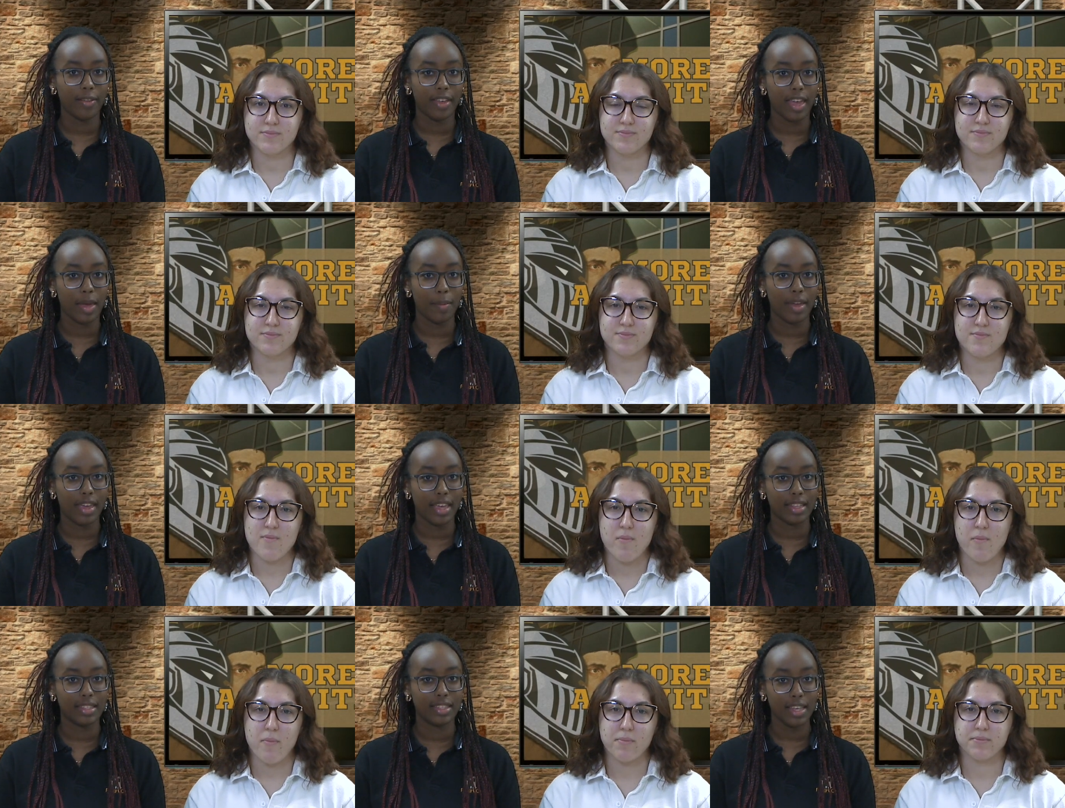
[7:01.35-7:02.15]
Speaker 1: game
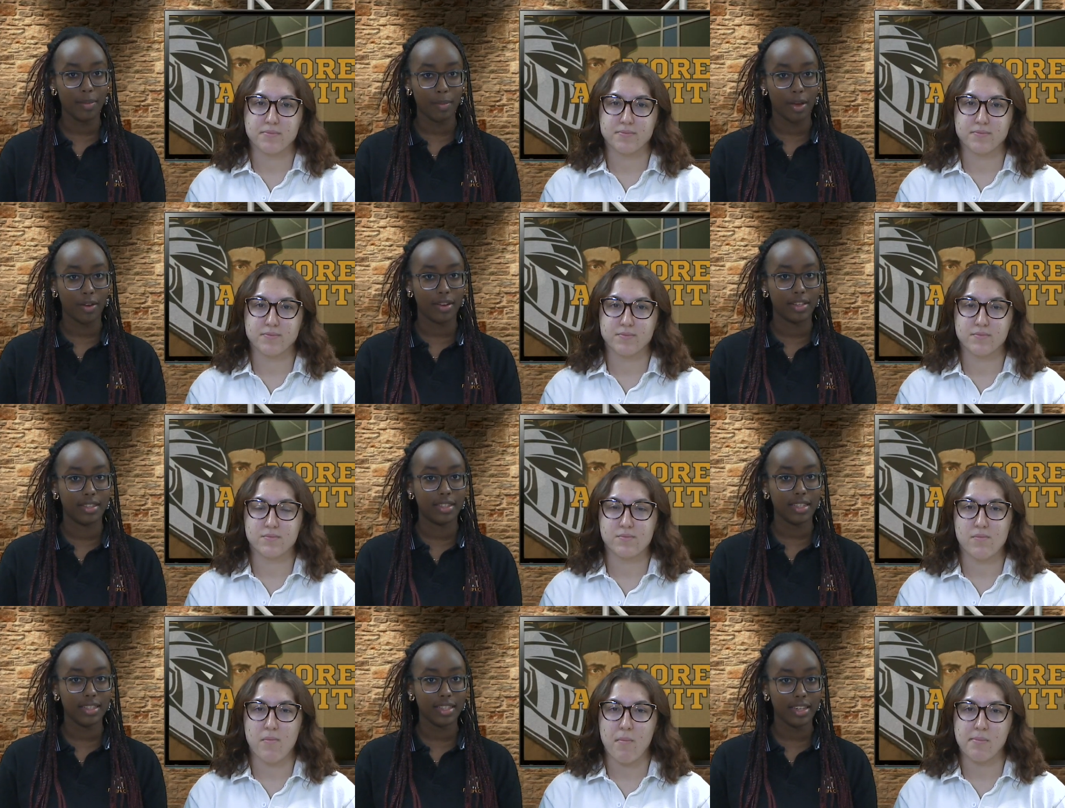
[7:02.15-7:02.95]
against St. Mary's
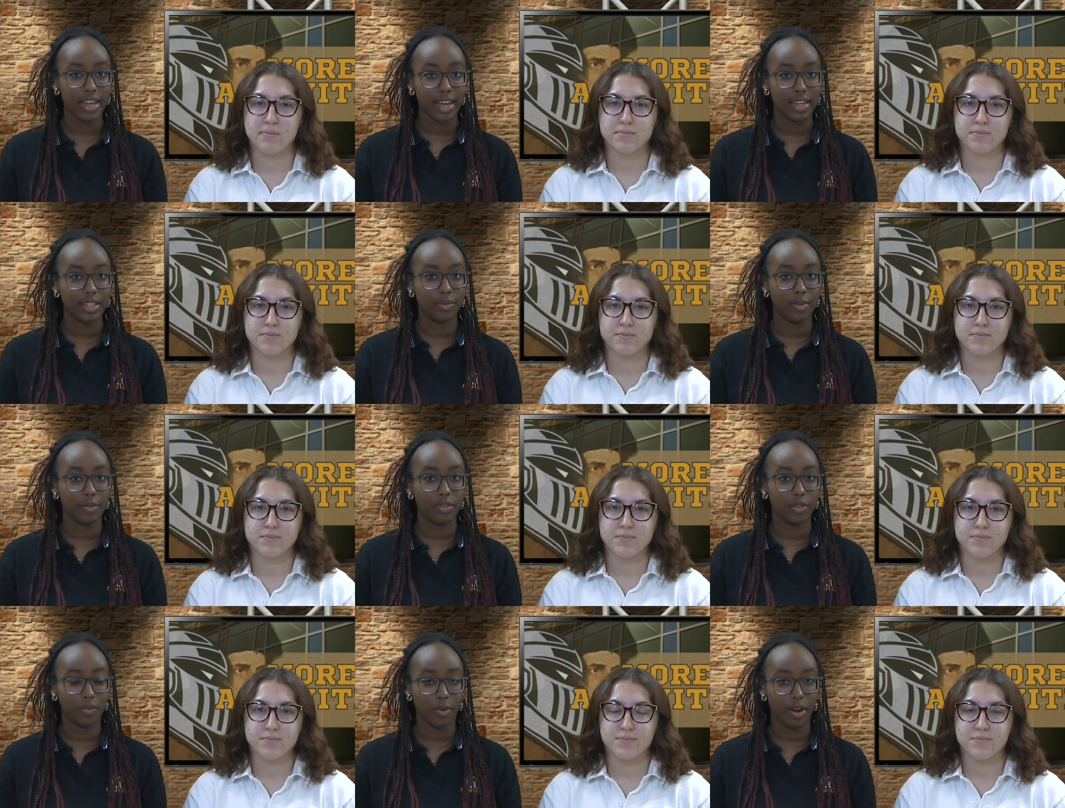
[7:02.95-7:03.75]
69 to
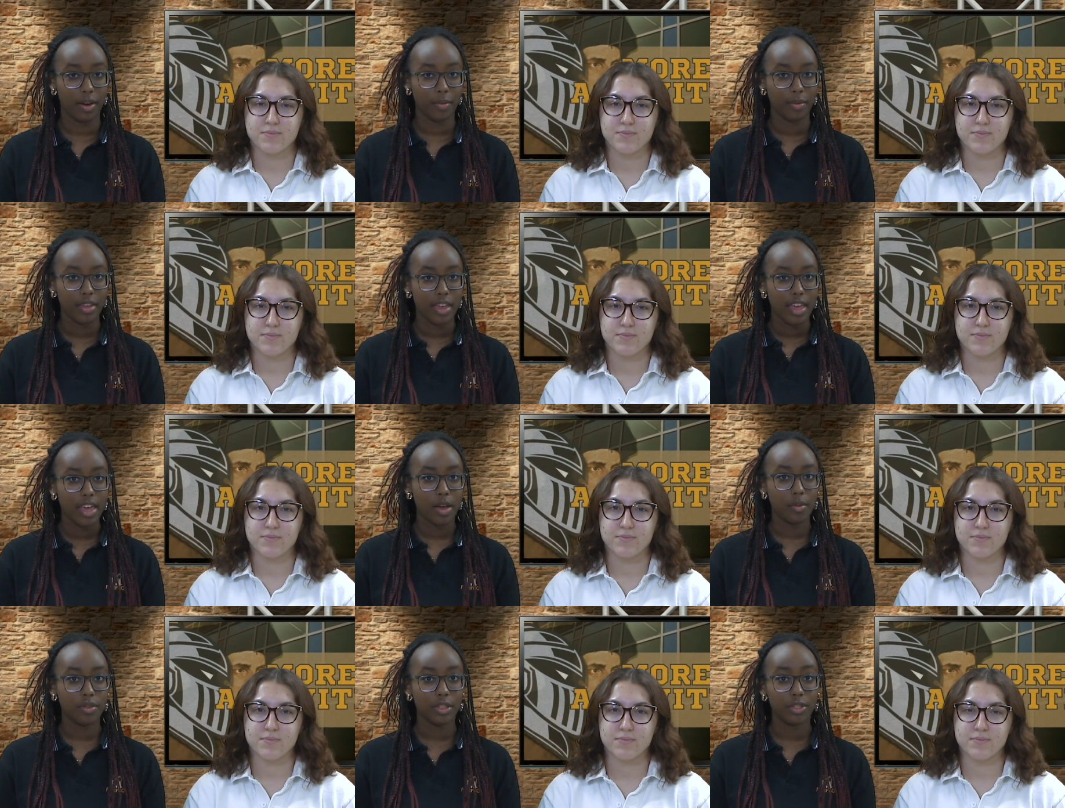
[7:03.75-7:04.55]
54.
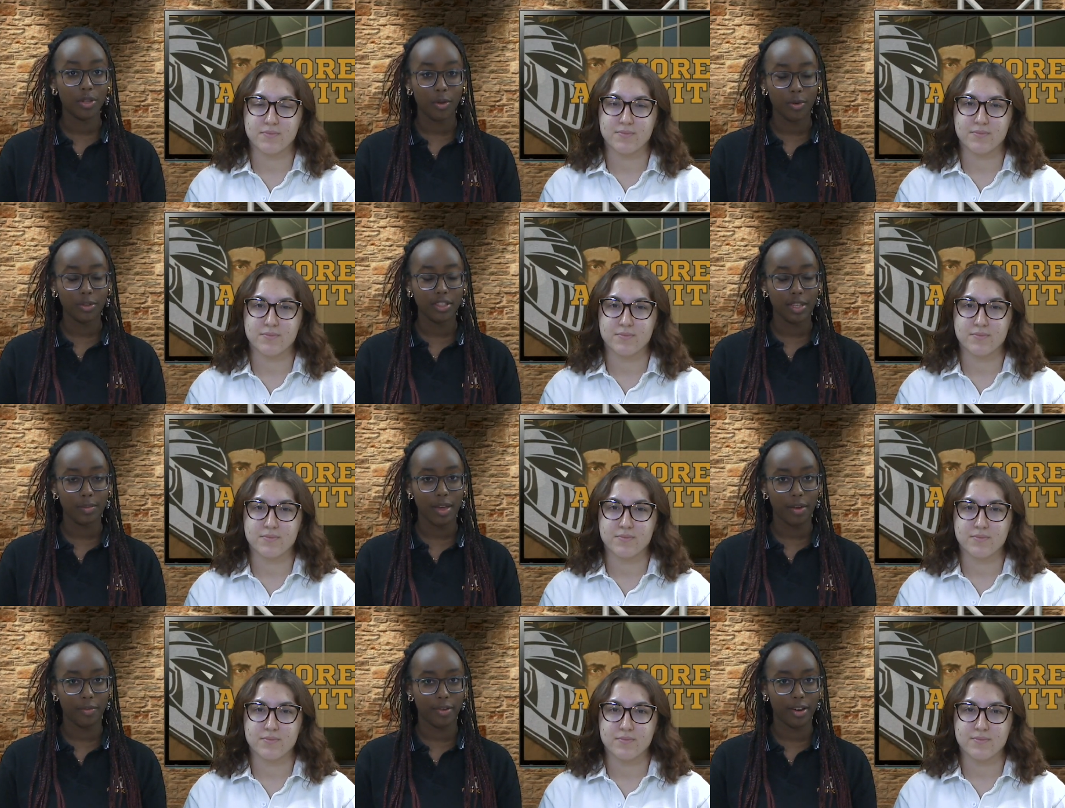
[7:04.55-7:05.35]
It was a total team
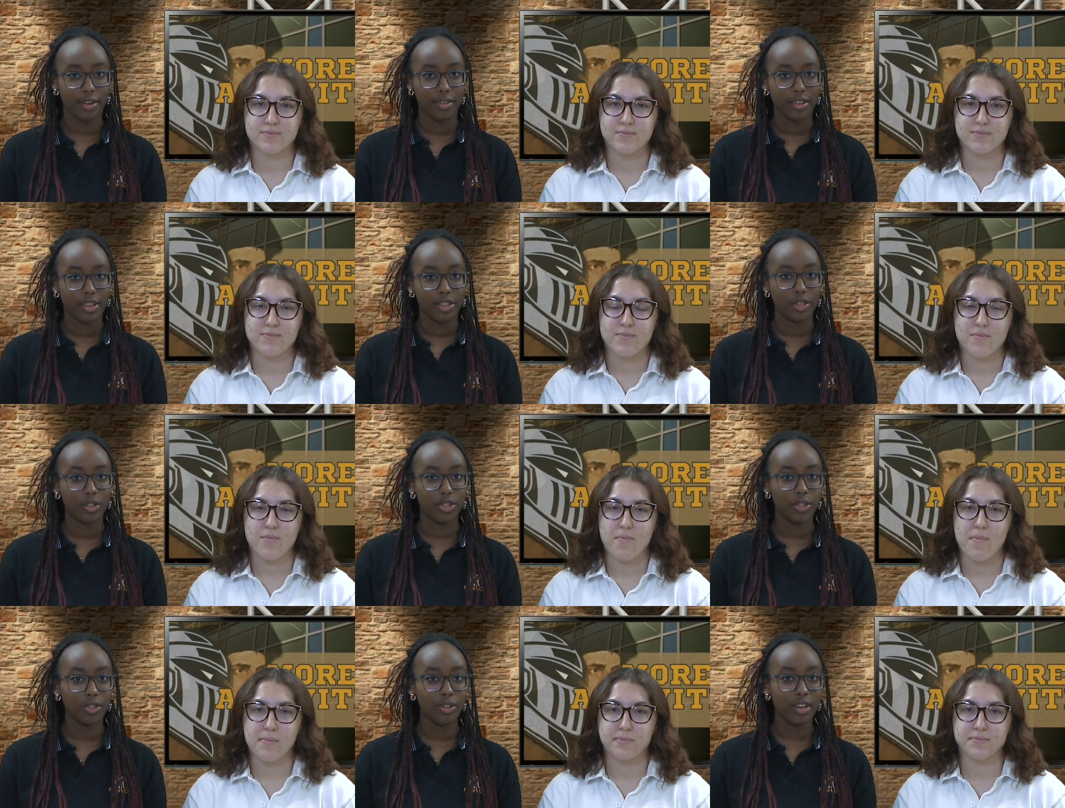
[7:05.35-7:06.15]
effort. Your
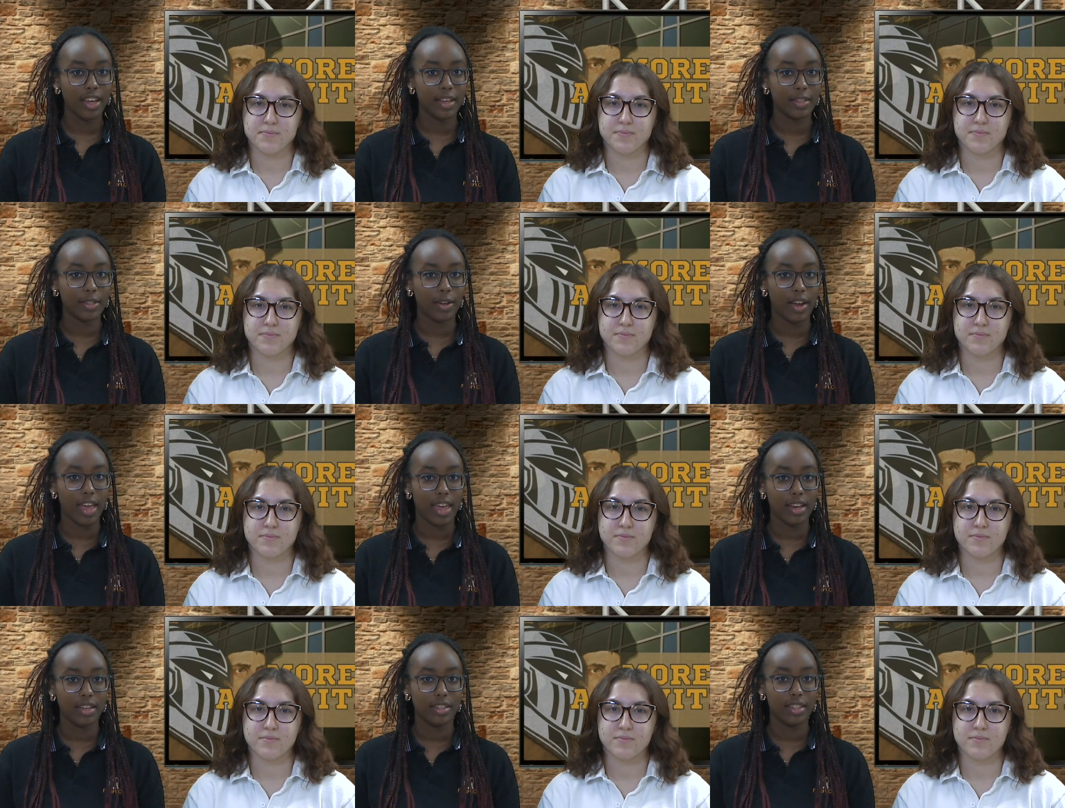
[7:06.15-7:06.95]
junior Knights are
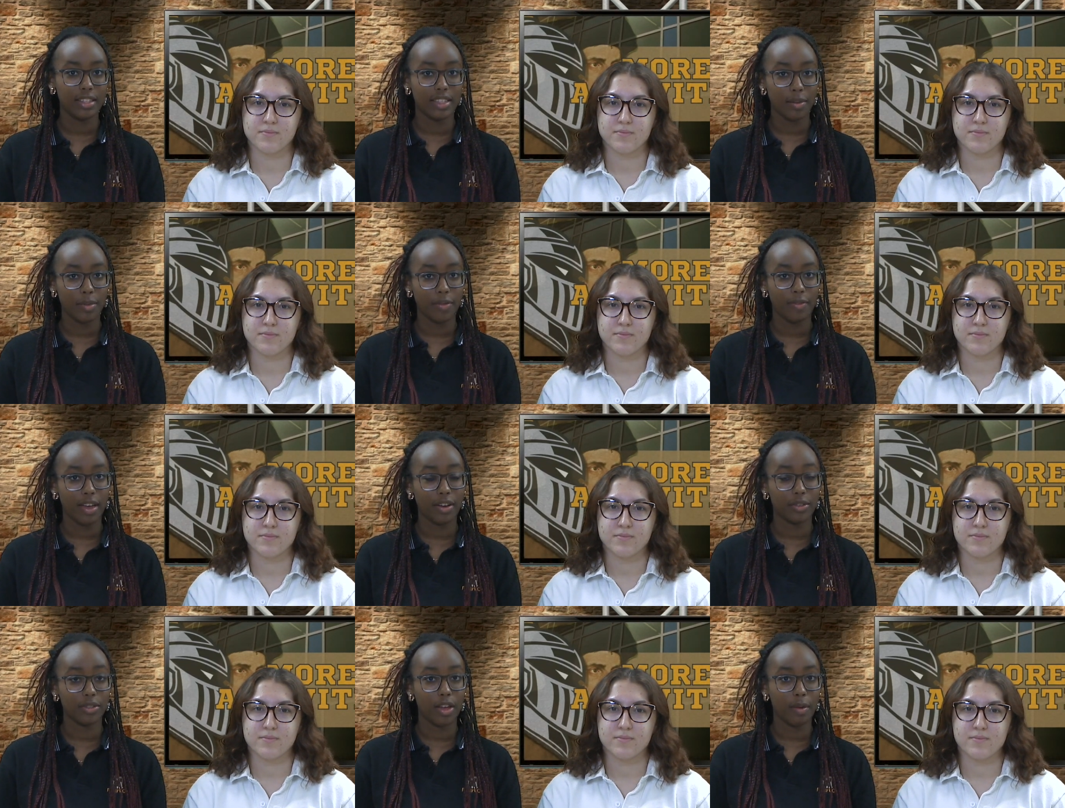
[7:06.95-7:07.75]
headed to the
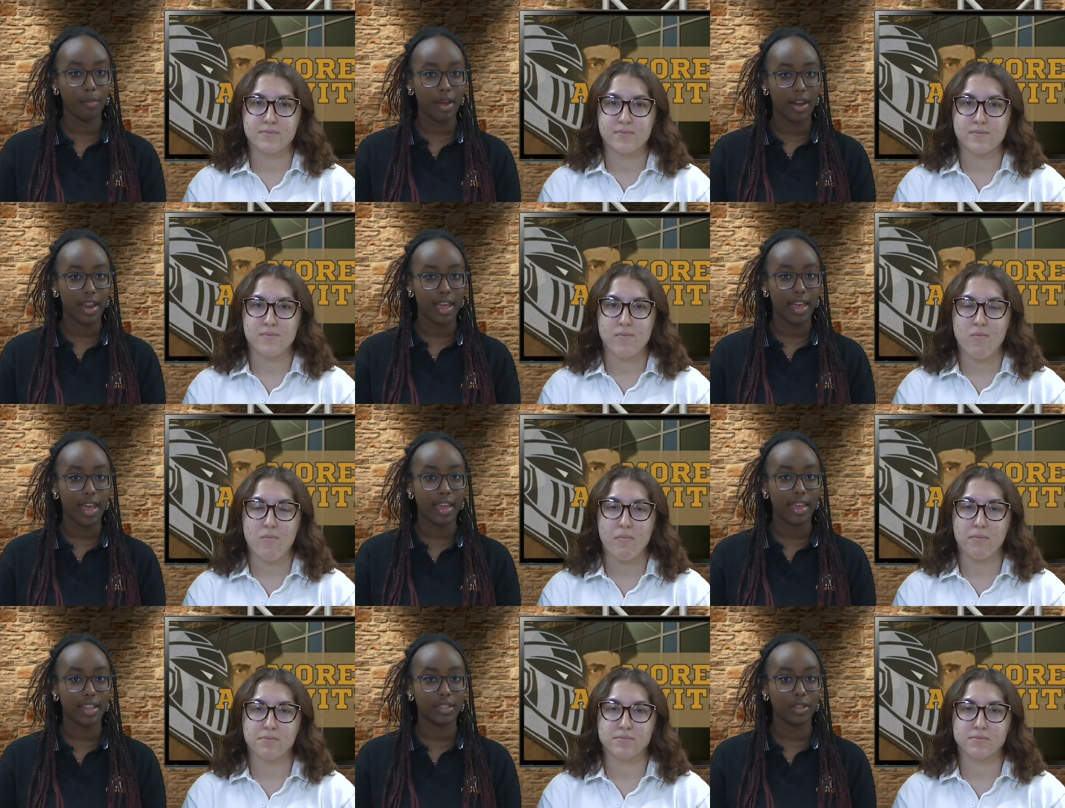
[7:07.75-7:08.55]
semifinals on Monday
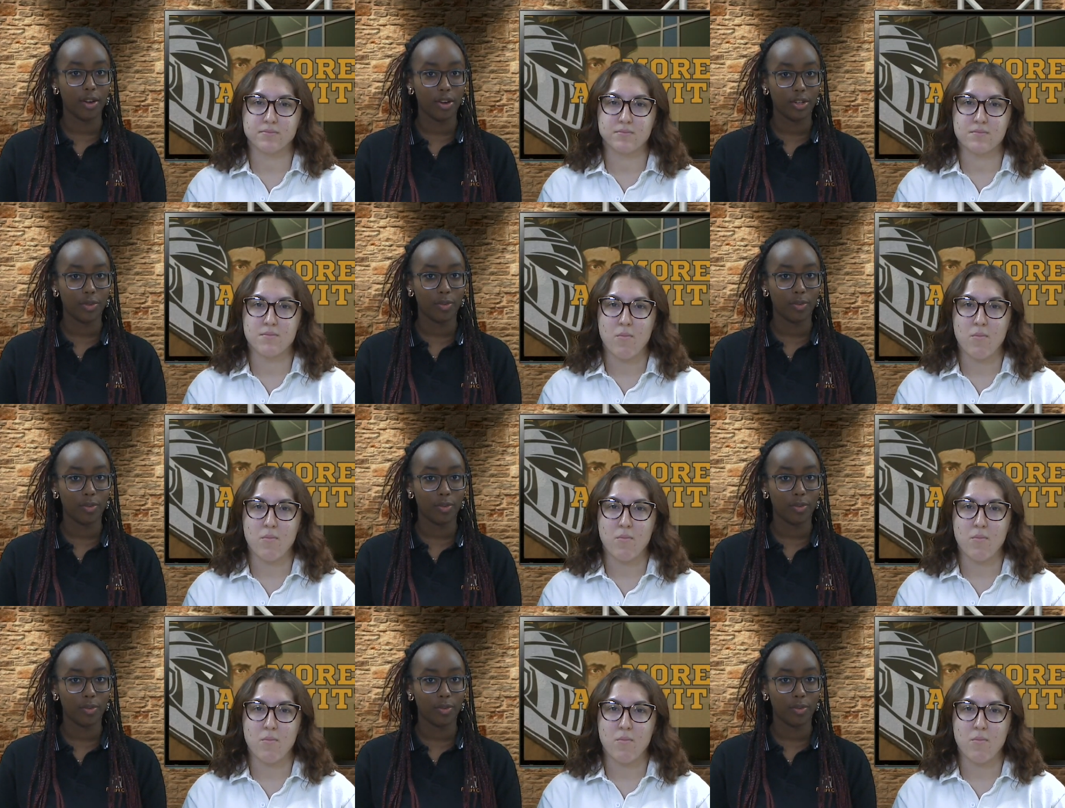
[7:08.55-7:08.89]
against arch